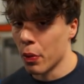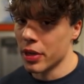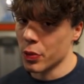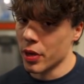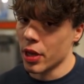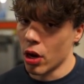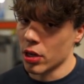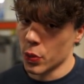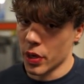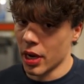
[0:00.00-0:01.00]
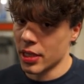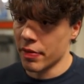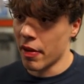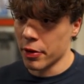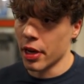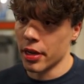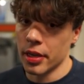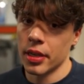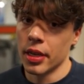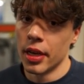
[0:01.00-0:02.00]
was one of the hardest workouts I've ever done.
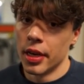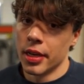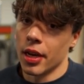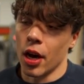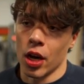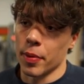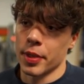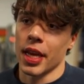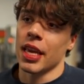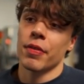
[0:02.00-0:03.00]
100%.